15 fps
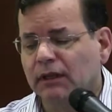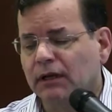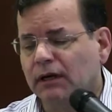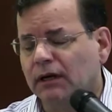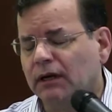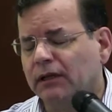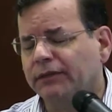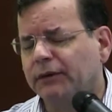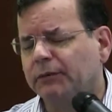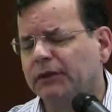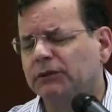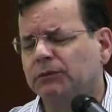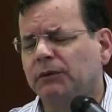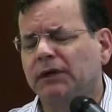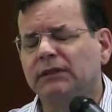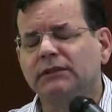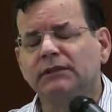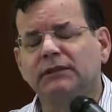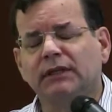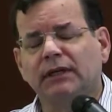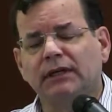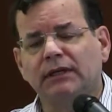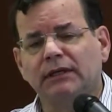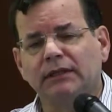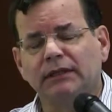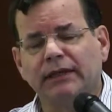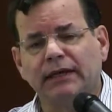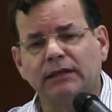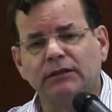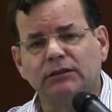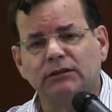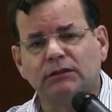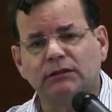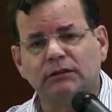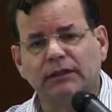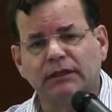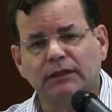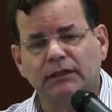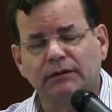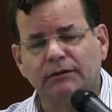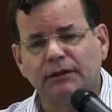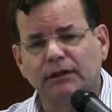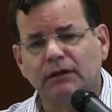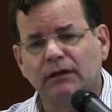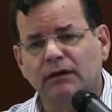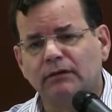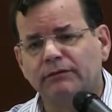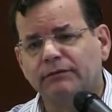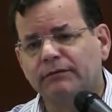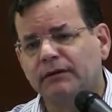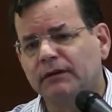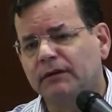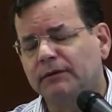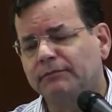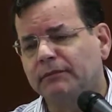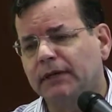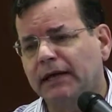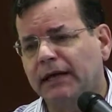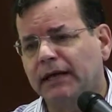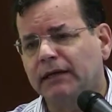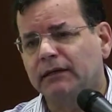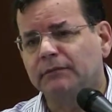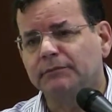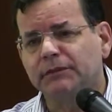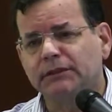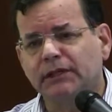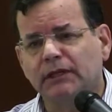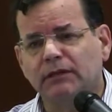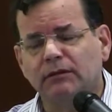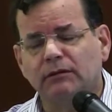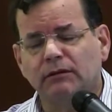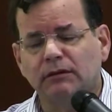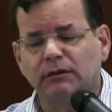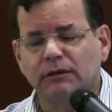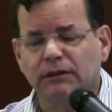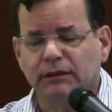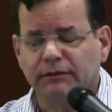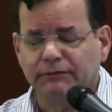There was one study in Nature a year ago from Adams et al.